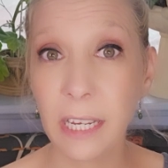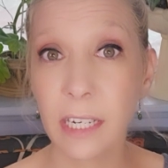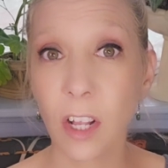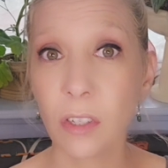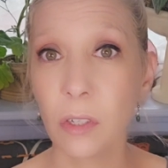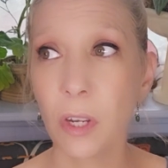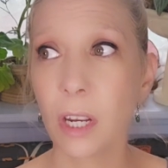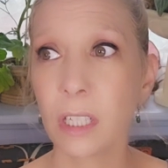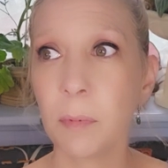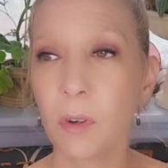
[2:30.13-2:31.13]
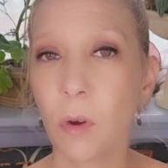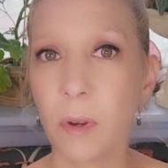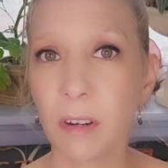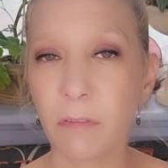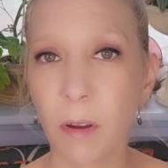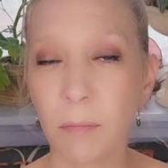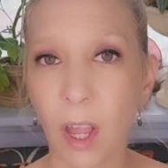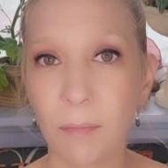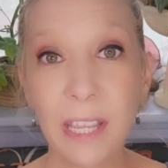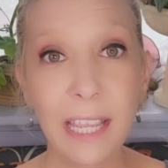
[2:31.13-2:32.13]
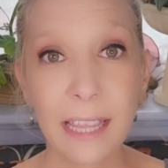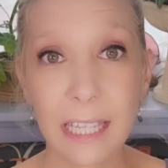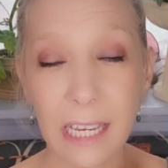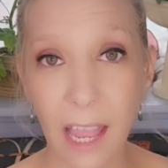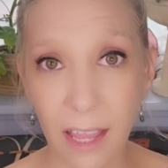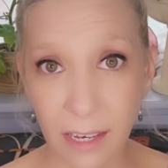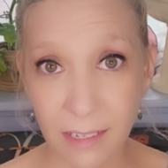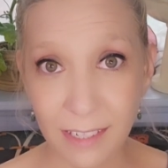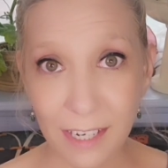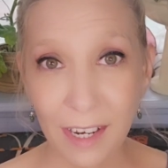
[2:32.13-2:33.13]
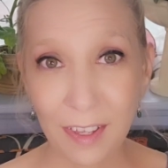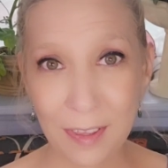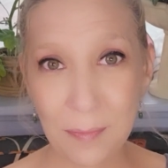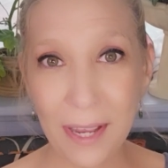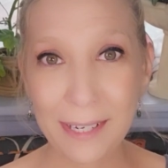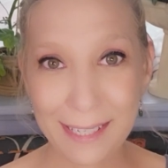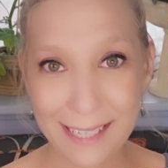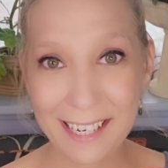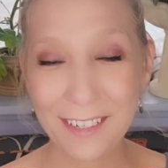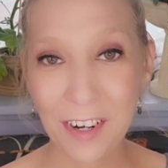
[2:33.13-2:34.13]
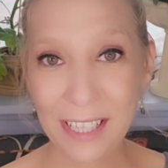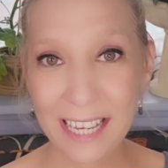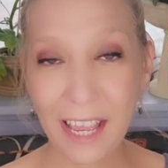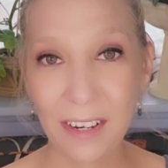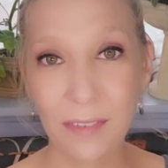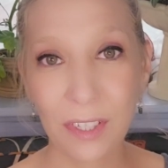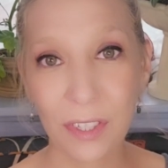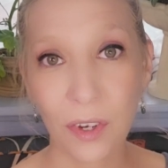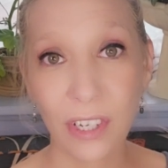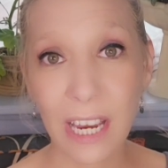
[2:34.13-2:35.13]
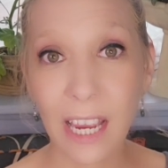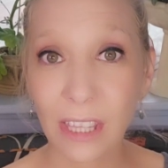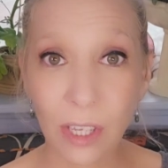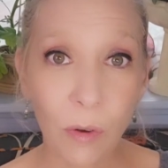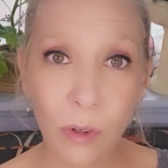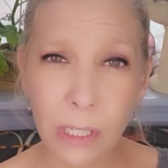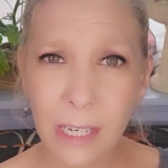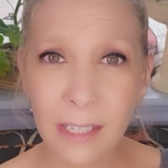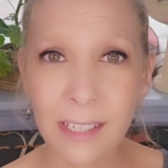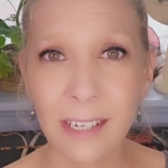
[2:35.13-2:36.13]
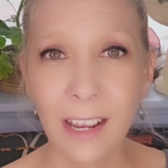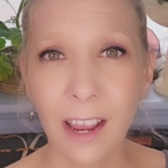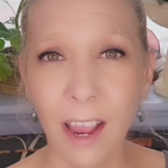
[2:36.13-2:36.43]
And it also talks about going from the end, the Piscean, right? The end of the zodiac, the oldest